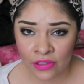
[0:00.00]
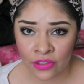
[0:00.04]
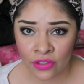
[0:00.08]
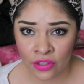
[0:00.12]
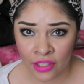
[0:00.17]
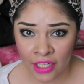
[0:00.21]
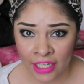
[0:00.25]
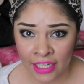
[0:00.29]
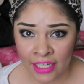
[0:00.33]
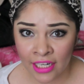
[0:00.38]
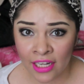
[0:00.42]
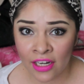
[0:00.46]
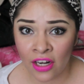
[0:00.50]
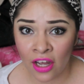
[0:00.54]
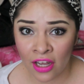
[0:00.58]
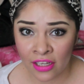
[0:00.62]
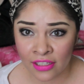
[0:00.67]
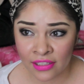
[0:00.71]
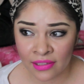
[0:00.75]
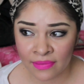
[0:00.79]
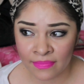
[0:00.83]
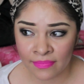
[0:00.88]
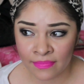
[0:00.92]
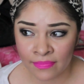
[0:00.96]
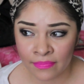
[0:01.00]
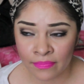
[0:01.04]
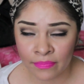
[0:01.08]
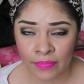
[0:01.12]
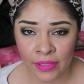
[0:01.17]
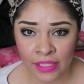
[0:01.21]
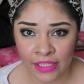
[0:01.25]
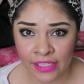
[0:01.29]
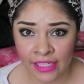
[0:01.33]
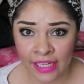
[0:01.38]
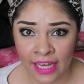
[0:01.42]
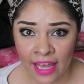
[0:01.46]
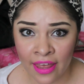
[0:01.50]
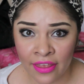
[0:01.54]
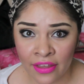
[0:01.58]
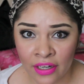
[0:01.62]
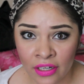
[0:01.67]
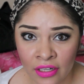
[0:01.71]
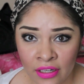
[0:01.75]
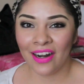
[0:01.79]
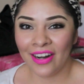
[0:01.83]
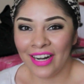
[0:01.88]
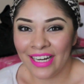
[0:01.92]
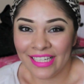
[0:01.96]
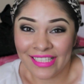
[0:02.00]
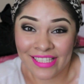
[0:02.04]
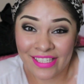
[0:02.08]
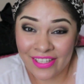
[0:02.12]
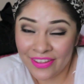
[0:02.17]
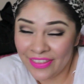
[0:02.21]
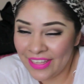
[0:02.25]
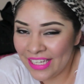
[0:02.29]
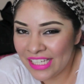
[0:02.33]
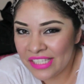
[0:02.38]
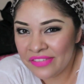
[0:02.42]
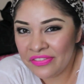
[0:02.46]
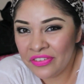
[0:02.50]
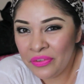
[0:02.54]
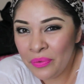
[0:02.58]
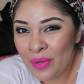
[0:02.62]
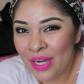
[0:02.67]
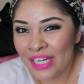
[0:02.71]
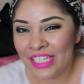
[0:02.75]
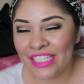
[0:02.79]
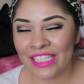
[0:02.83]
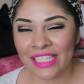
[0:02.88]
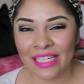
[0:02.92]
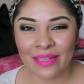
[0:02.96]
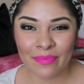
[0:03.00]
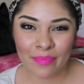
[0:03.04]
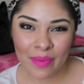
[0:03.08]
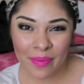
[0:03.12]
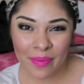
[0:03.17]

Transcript: great and awesome put together. All right, so thanks for watching.